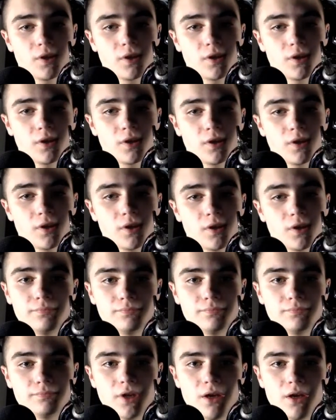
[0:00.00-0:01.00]
No,
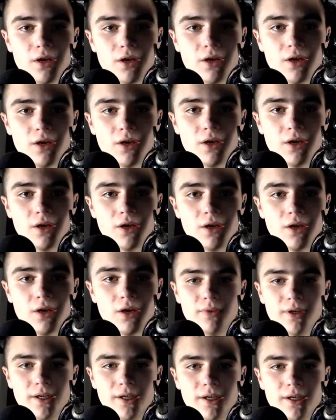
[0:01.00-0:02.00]
it really doesn't seem
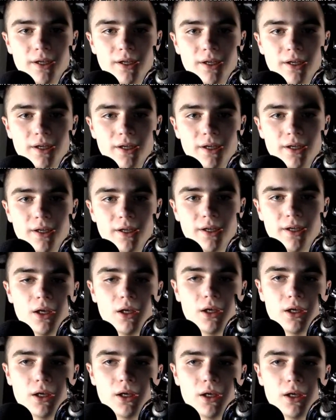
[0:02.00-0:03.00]
like that.
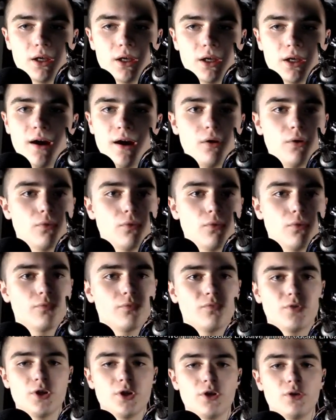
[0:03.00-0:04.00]
Now,
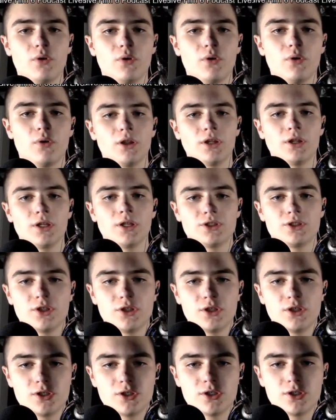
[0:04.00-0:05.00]
for you all
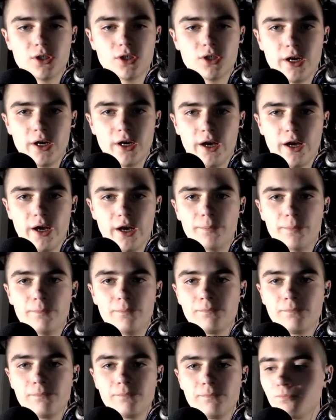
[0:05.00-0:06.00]
listeners,
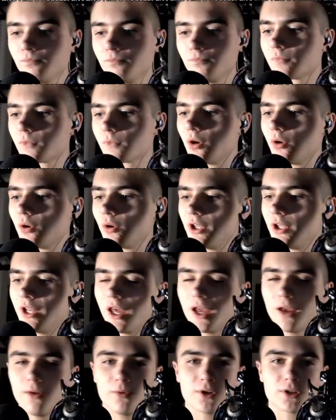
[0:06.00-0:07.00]

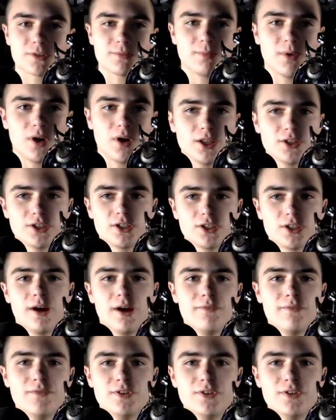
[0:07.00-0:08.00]
today we're sponsored
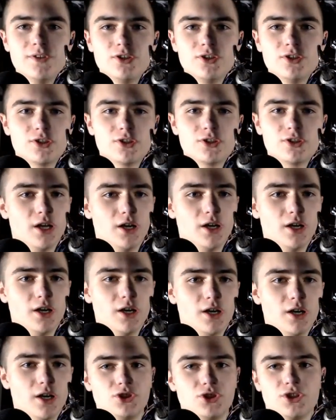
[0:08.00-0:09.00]
by Visitors
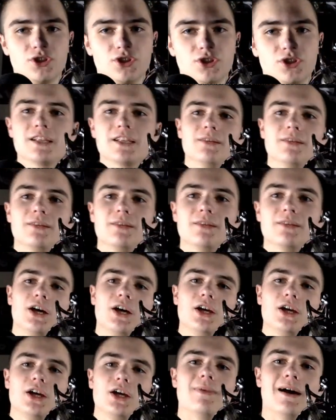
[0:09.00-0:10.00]
Coverage. Guys, let me tell
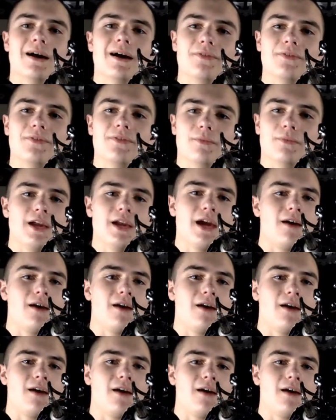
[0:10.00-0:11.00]
you about them. We
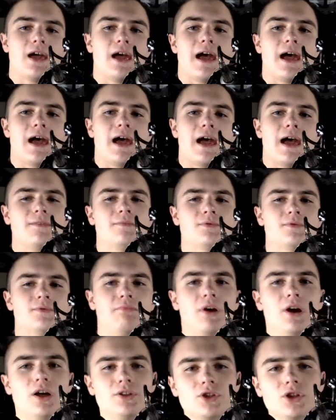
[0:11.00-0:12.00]
haven't had them
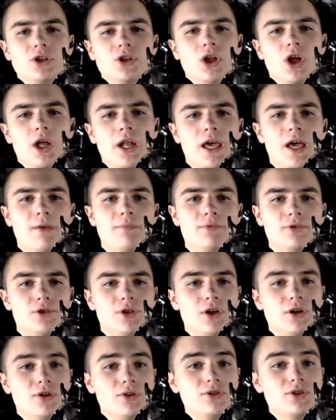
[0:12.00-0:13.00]
sponsor a lot of
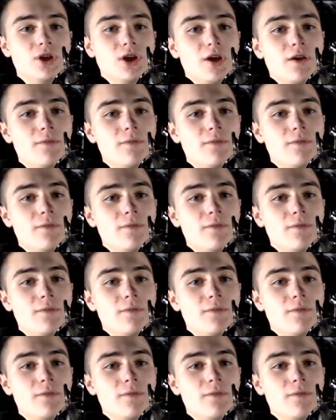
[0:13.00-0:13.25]
episodes.